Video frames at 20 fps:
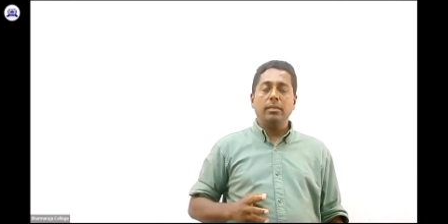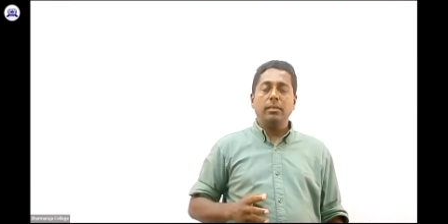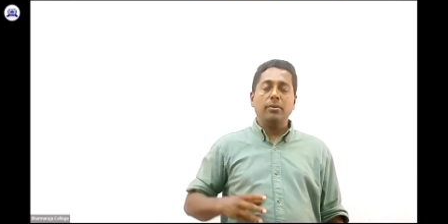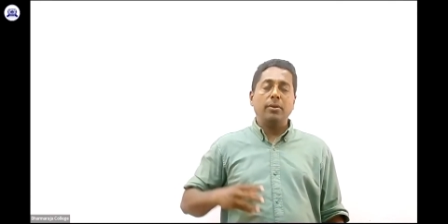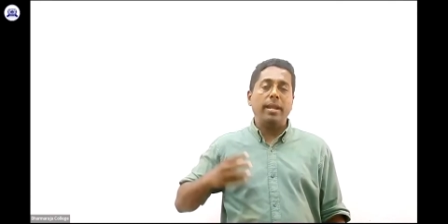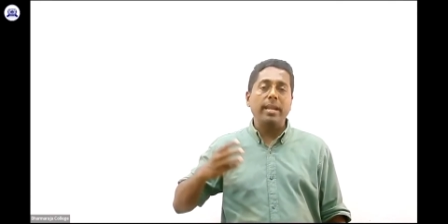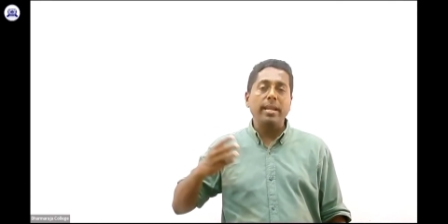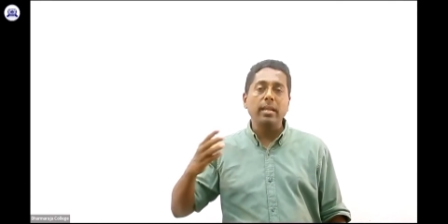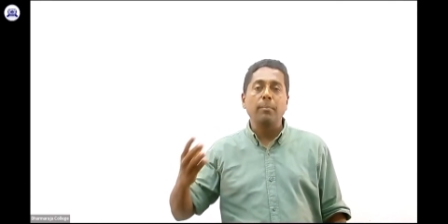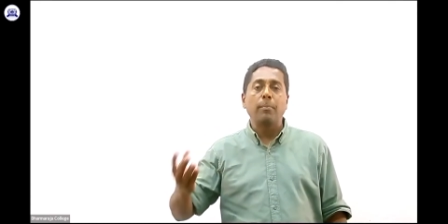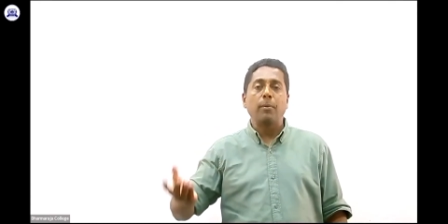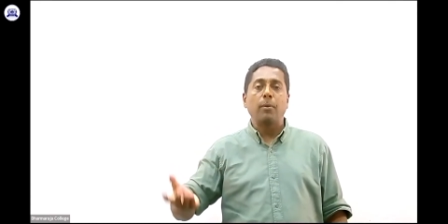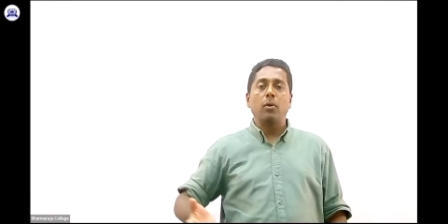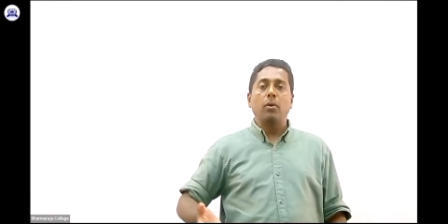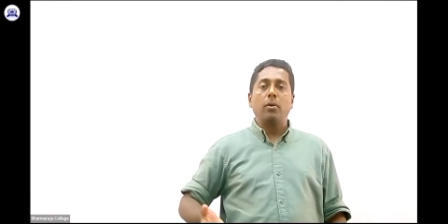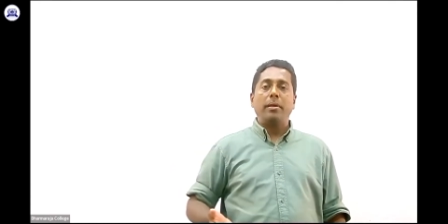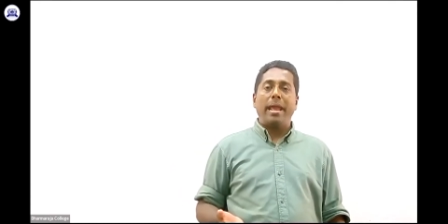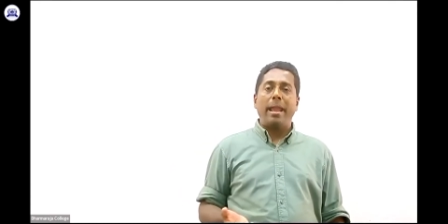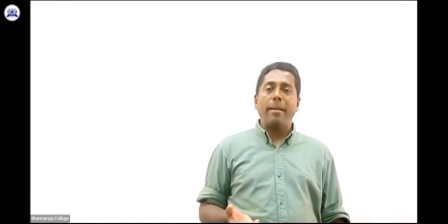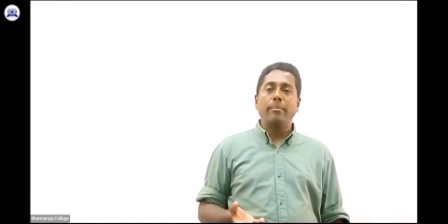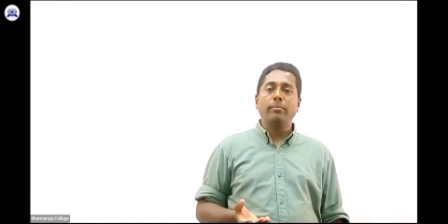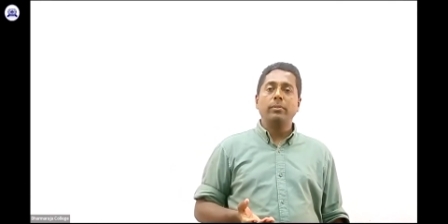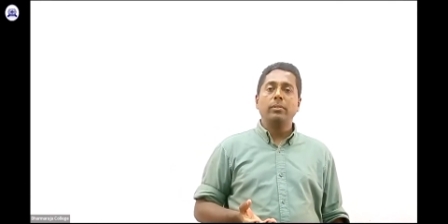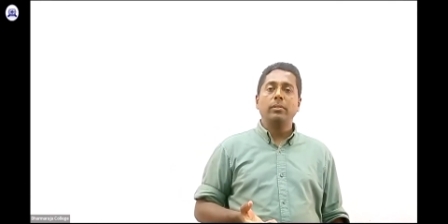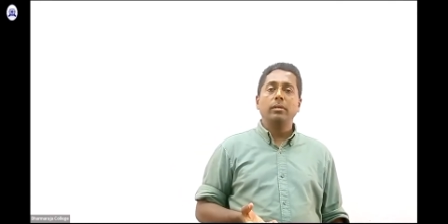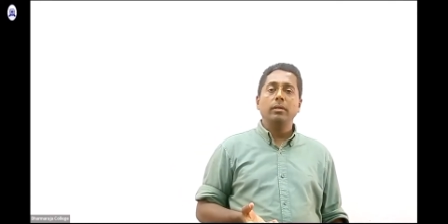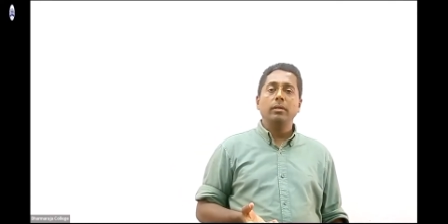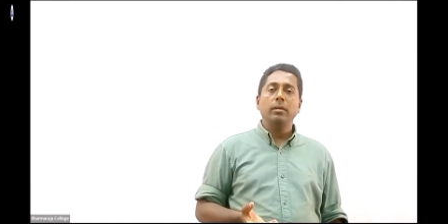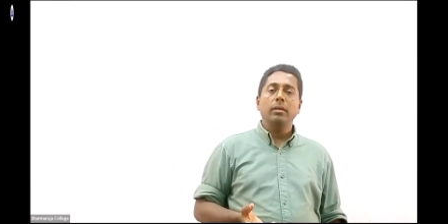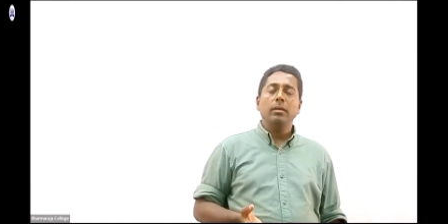training programs.
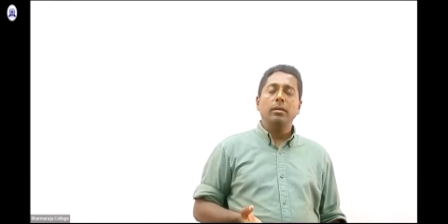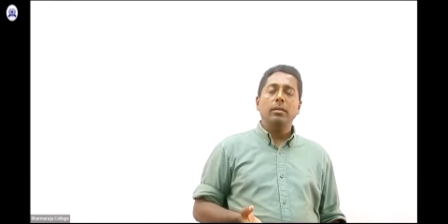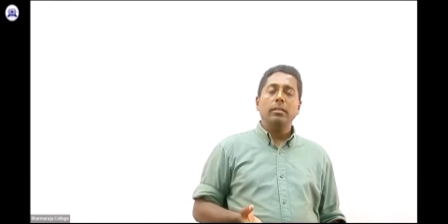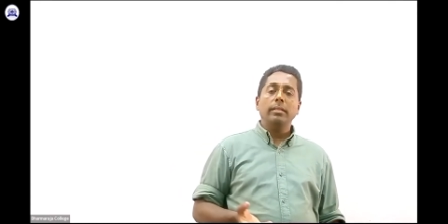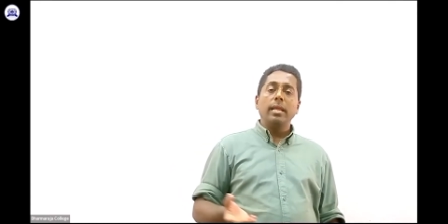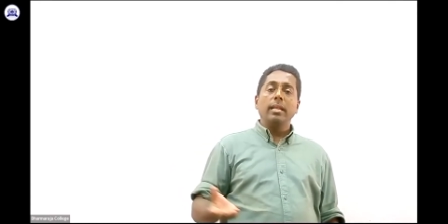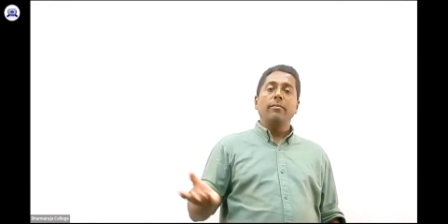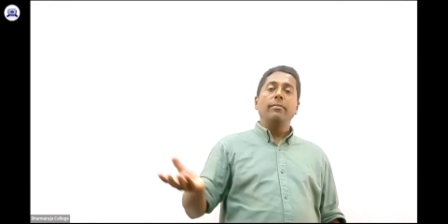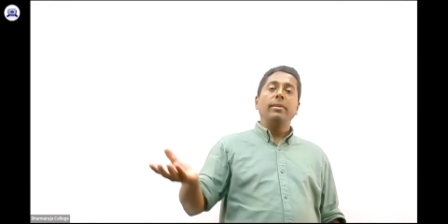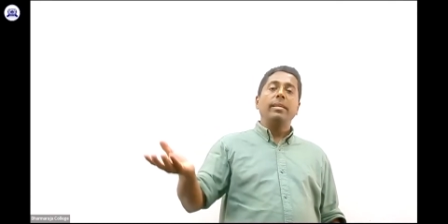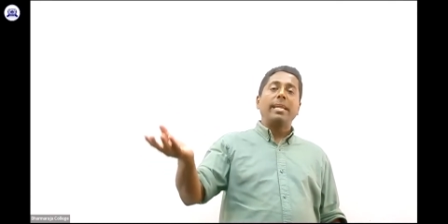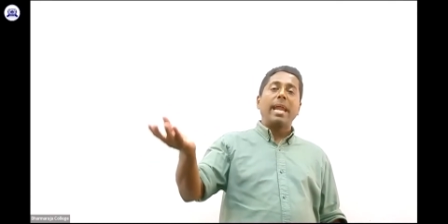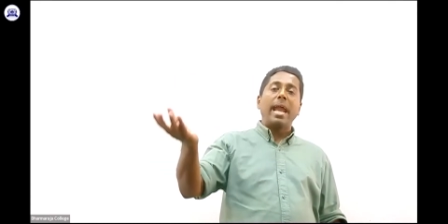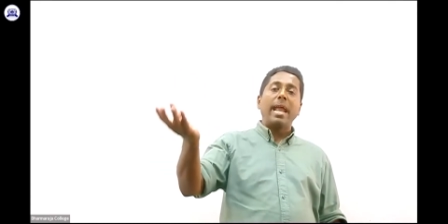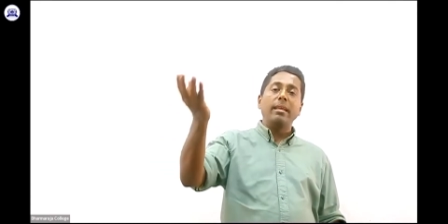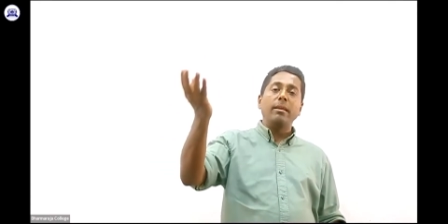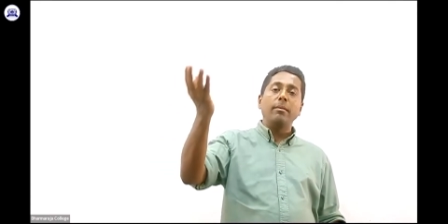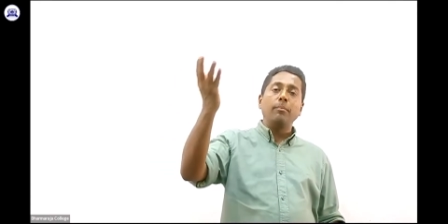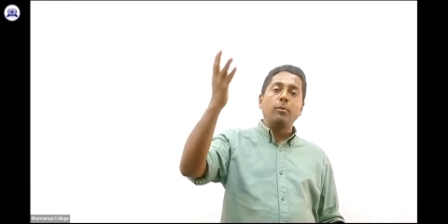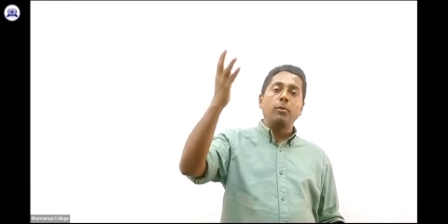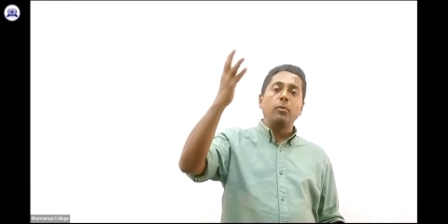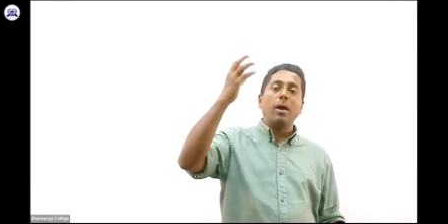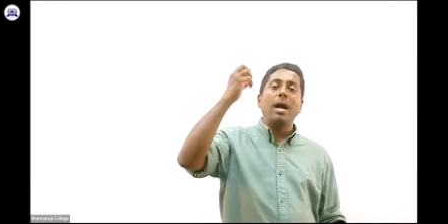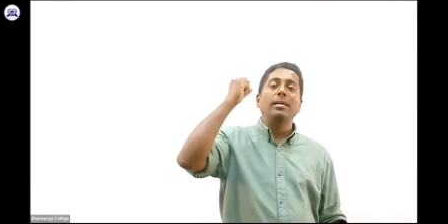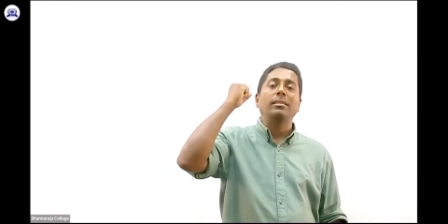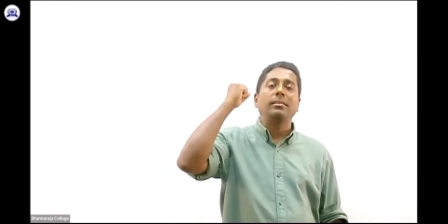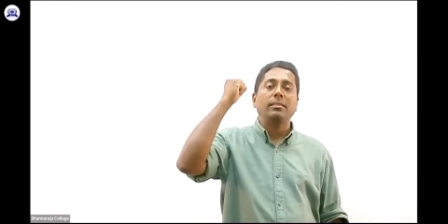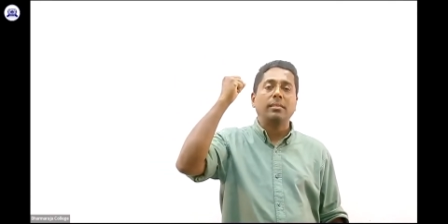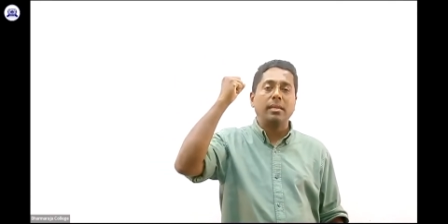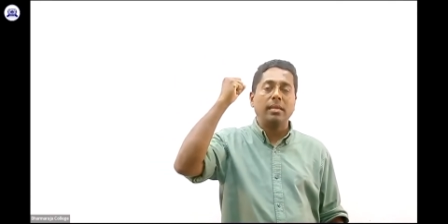Then we can improve
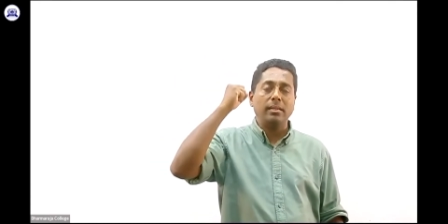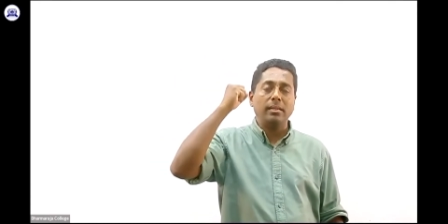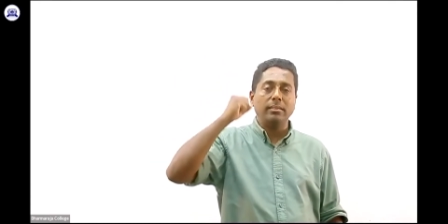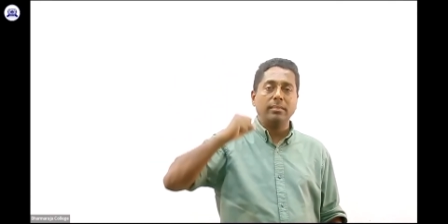our skills.